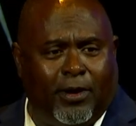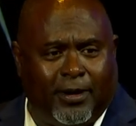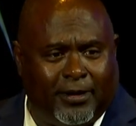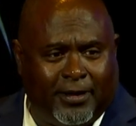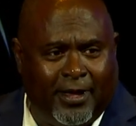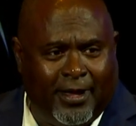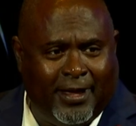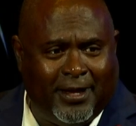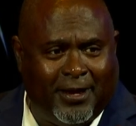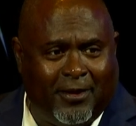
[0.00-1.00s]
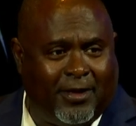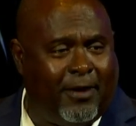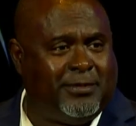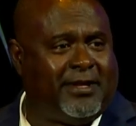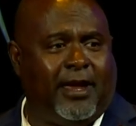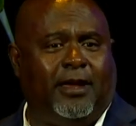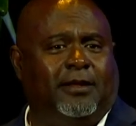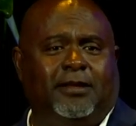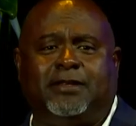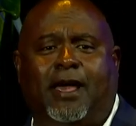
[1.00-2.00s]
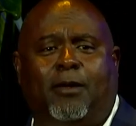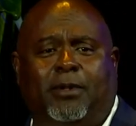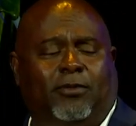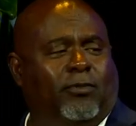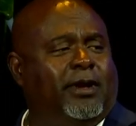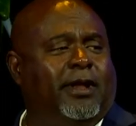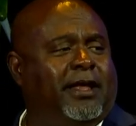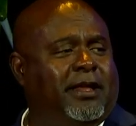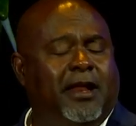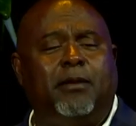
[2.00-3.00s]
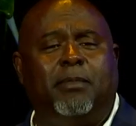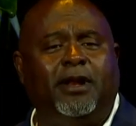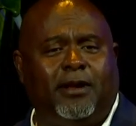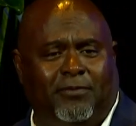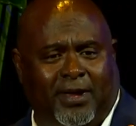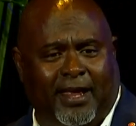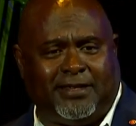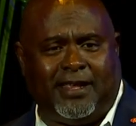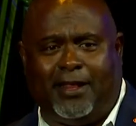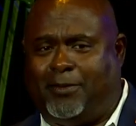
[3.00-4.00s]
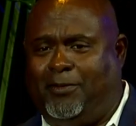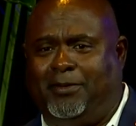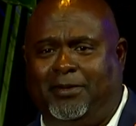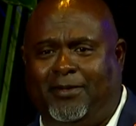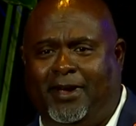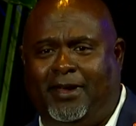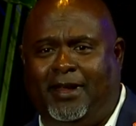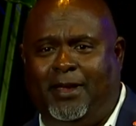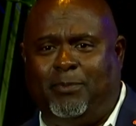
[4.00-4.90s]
Or, you know, I was like, this guy will be reelected in a minute if he gets that through, right?